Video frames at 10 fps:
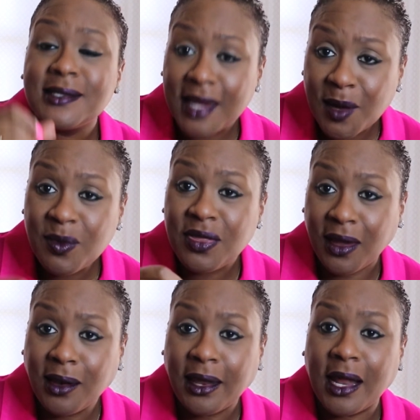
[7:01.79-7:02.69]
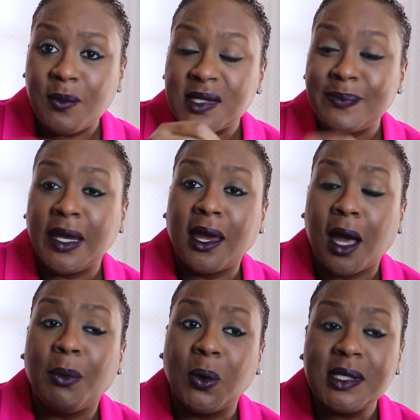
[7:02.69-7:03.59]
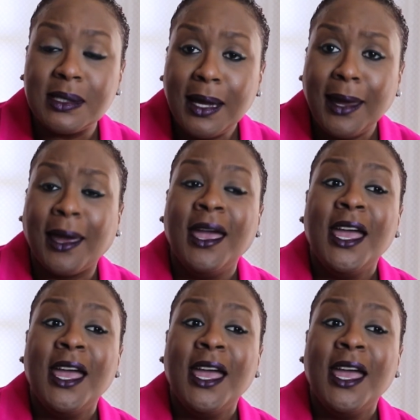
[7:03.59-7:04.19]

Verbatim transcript: same thing that I'm speaking about today.